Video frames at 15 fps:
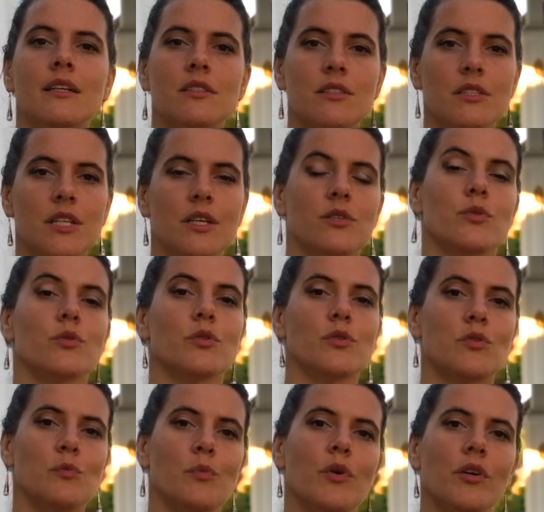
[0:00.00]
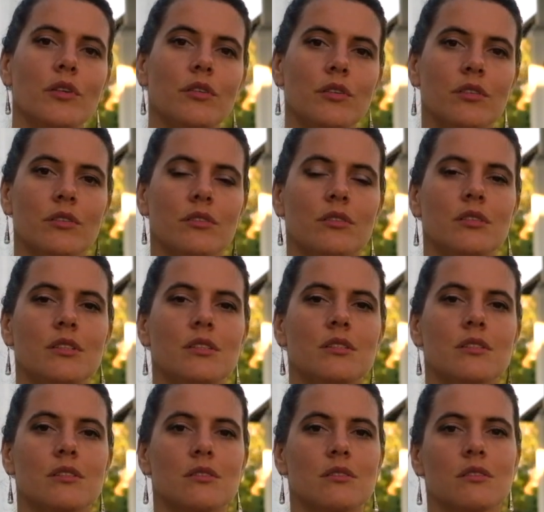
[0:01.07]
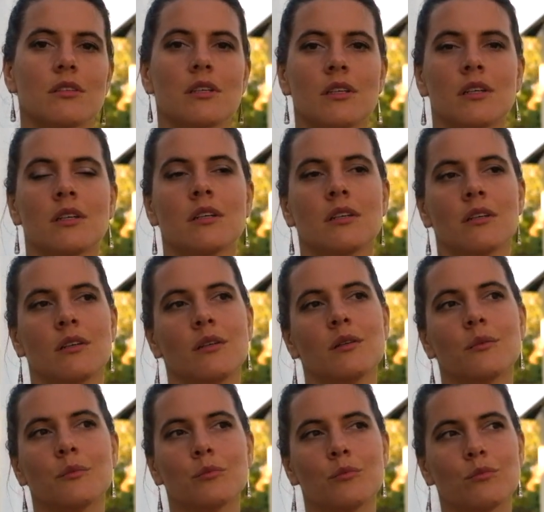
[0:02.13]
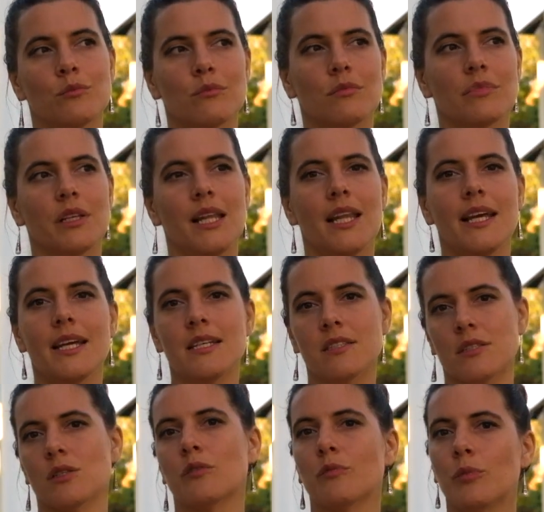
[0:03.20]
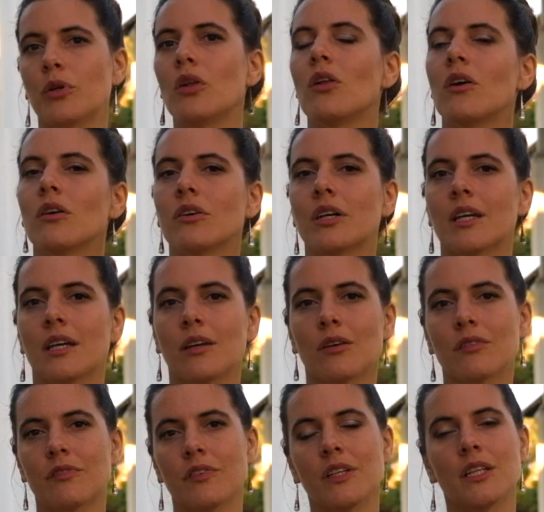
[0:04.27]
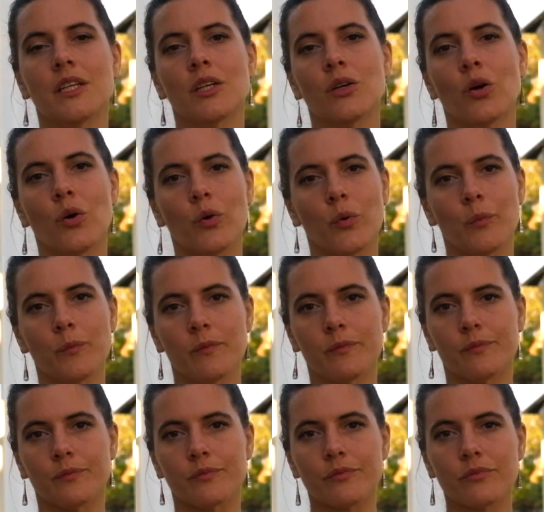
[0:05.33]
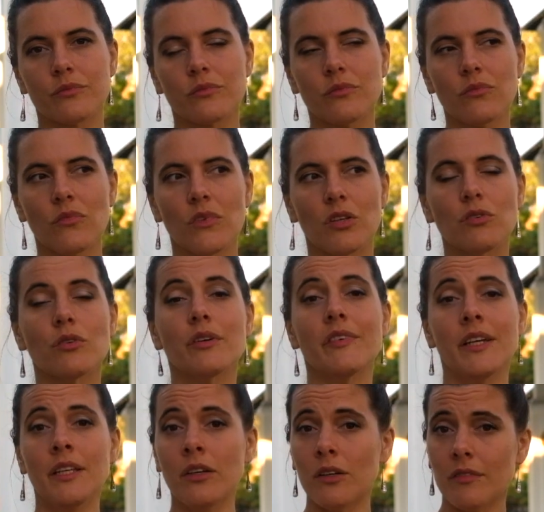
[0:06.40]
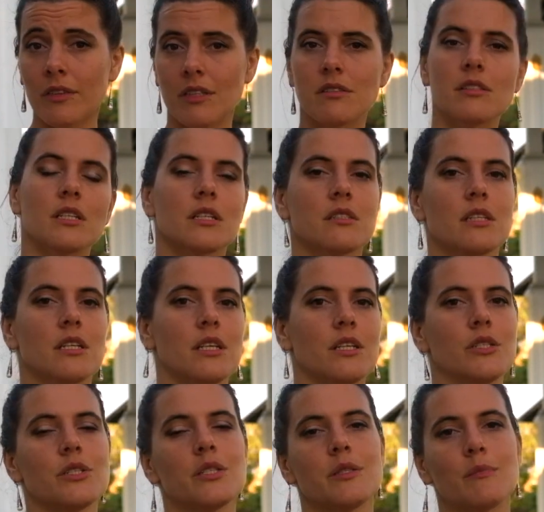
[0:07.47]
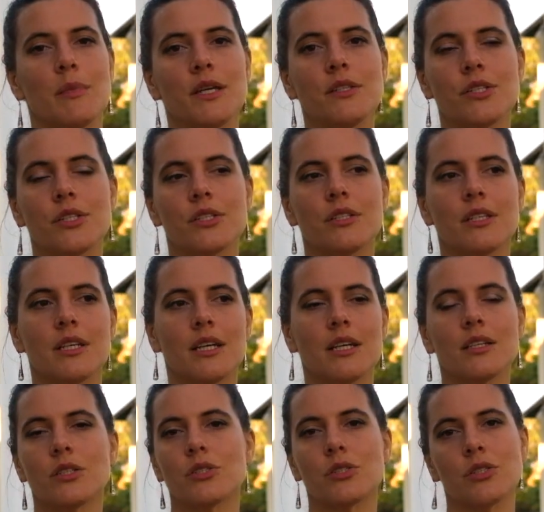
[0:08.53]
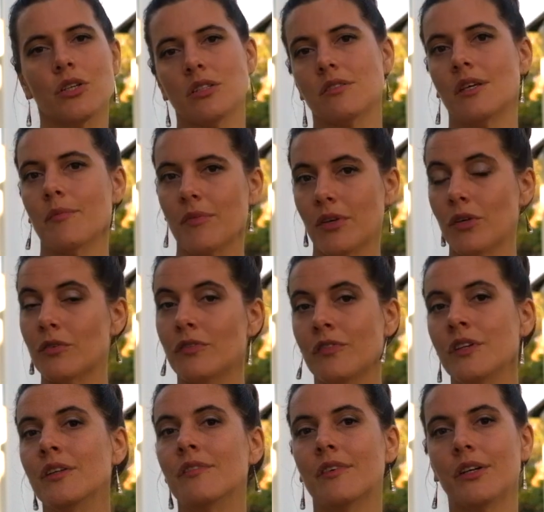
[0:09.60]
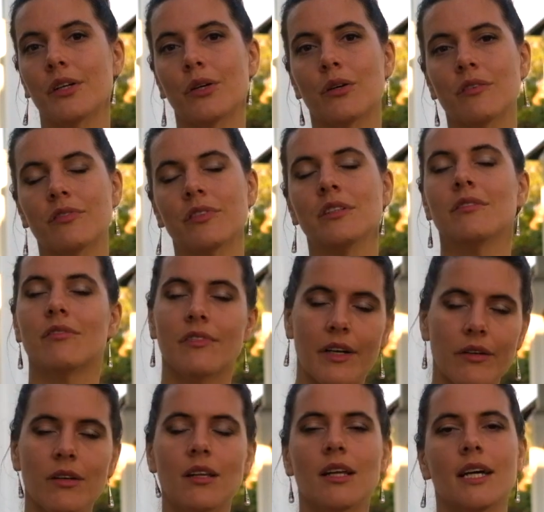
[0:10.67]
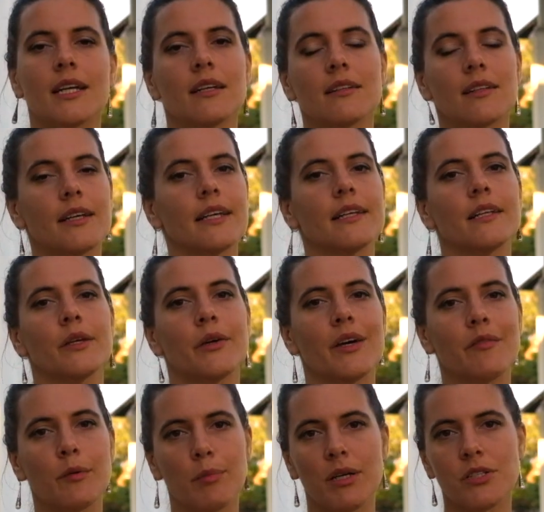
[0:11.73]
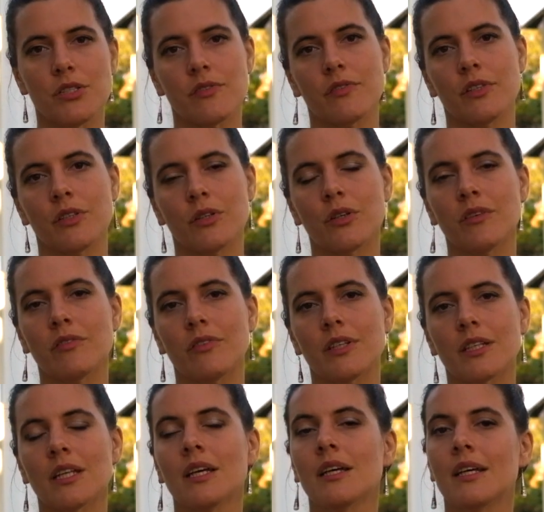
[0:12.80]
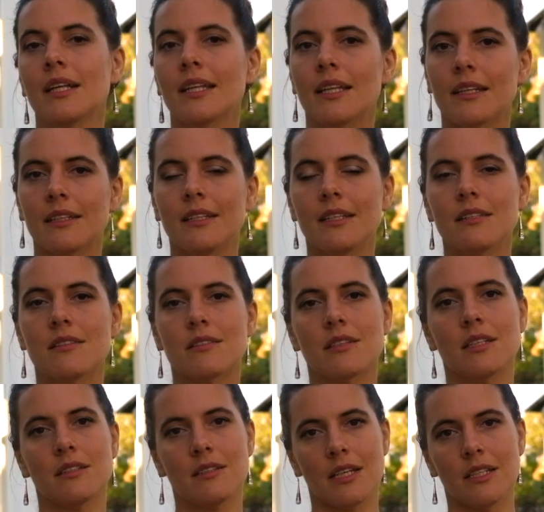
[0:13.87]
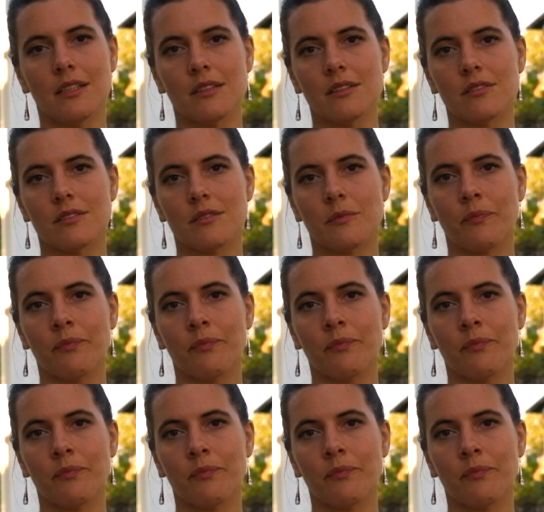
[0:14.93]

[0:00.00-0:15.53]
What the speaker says: its natural spot, its place of belonging, of feeling home. So if any of these things that I just mentioned, they are just not something you feel very often, very likely you have a bunch of inner conflict that needs attendance.